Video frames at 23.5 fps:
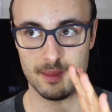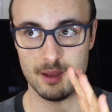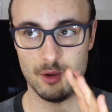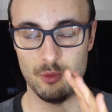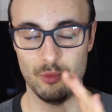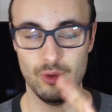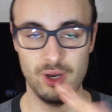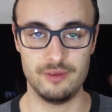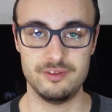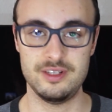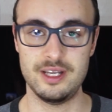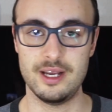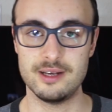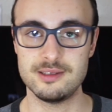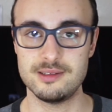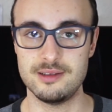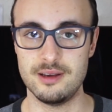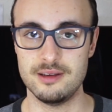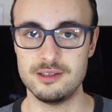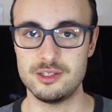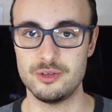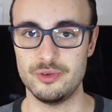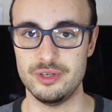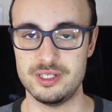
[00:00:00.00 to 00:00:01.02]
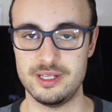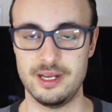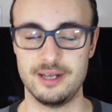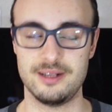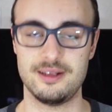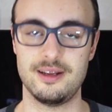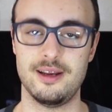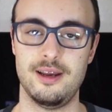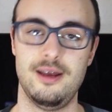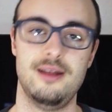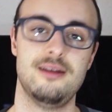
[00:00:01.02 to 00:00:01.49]
one of the accessories
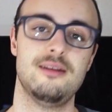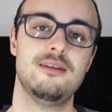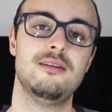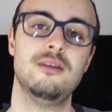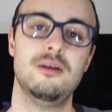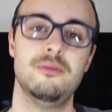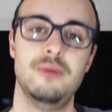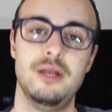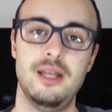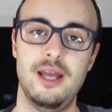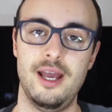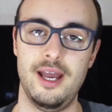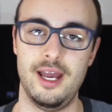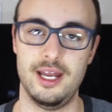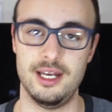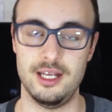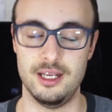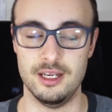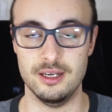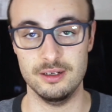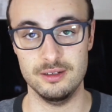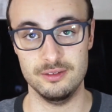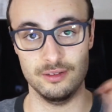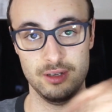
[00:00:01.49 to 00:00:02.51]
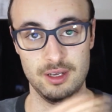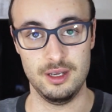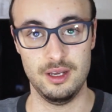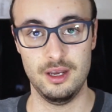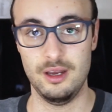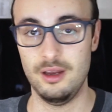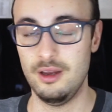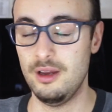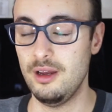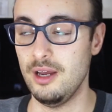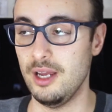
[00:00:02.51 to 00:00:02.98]
that can come in handy
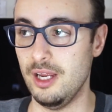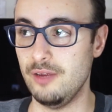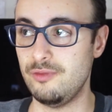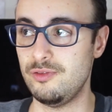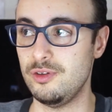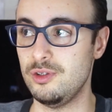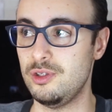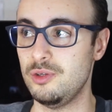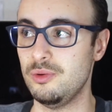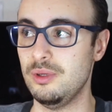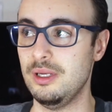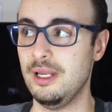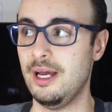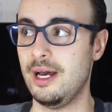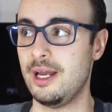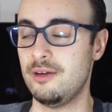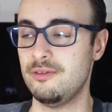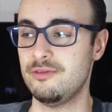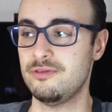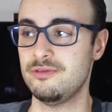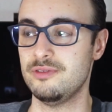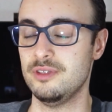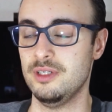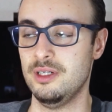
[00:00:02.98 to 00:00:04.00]
if you do a lot of